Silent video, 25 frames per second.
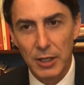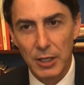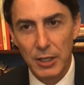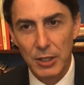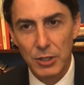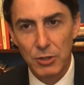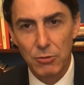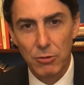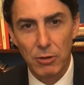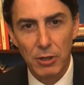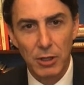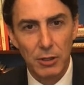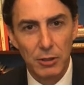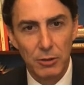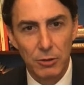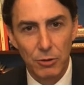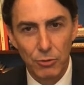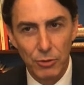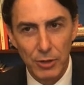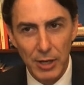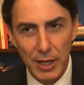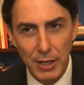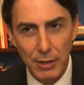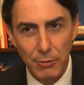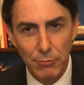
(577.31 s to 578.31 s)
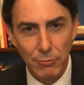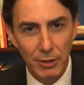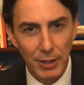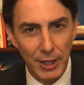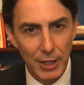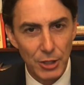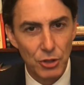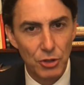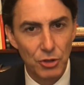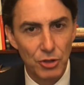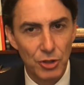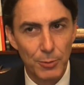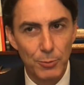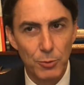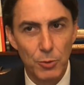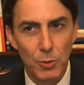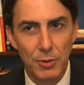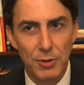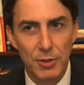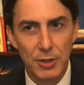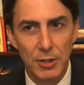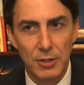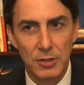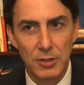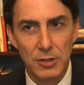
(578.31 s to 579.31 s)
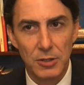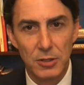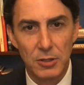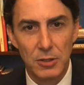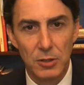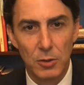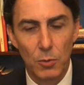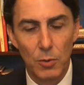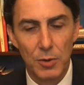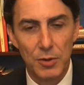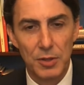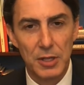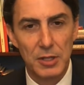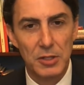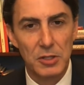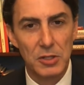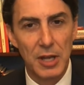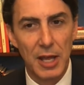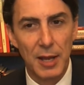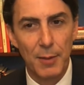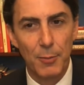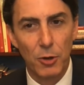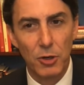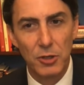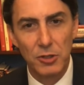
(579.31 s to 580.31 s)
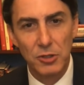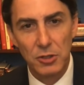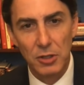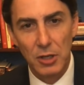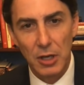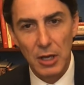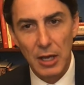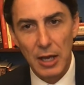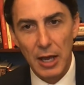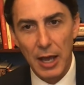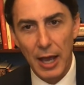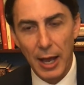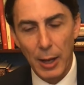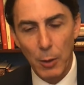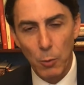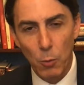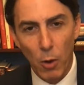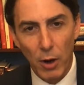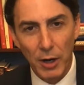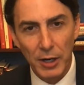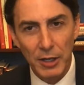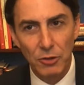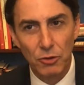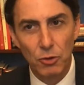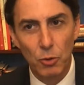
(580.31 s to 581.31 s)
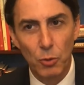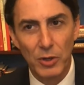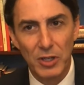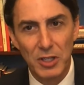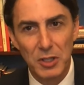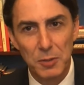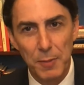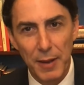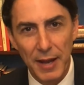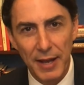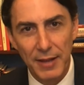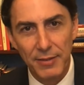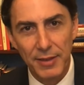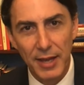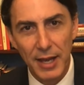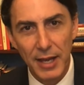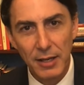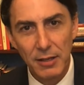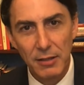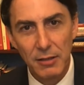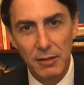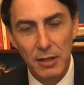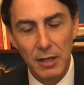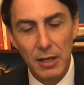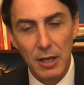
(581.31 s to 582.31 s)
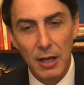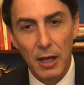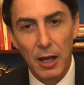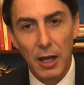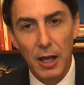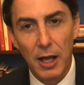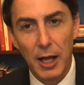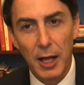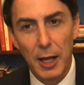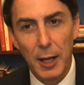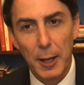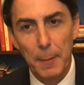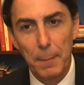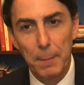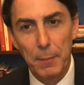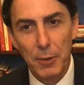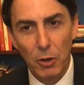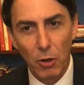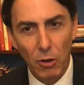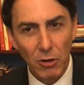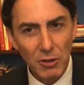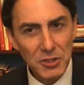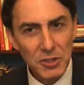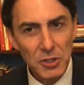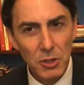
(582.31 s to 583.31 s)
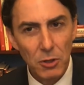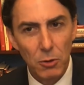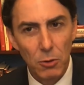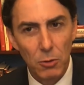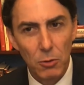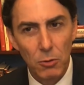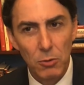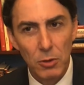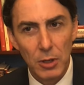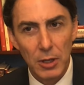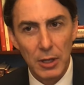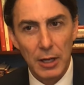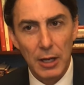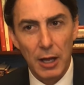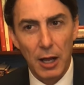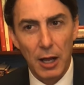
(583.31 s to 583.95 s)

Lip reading: Israel creating relationships with its neighbors and wanting to expand that, but also